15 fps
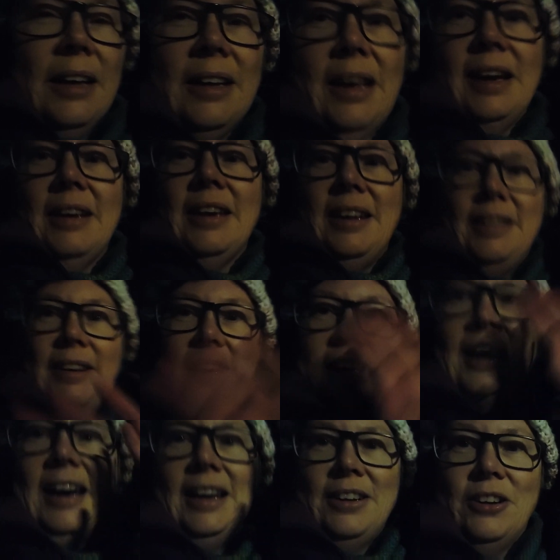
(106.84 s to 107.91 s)
Ka
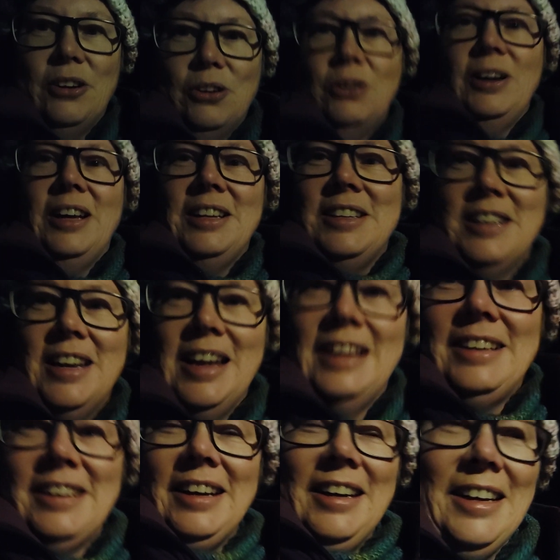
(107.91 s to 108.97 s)
kite anō,
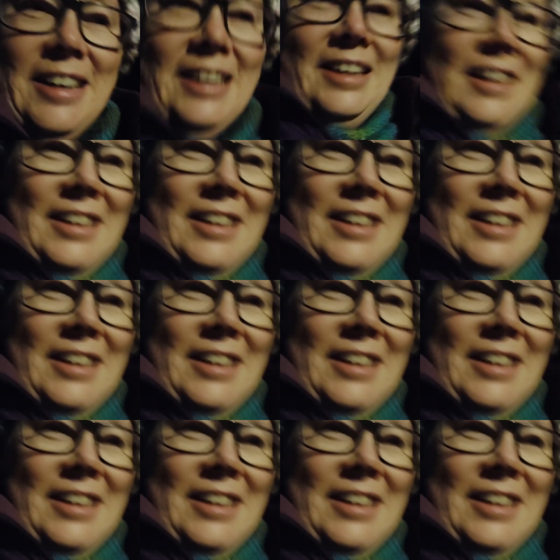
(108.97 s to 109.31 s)
internet.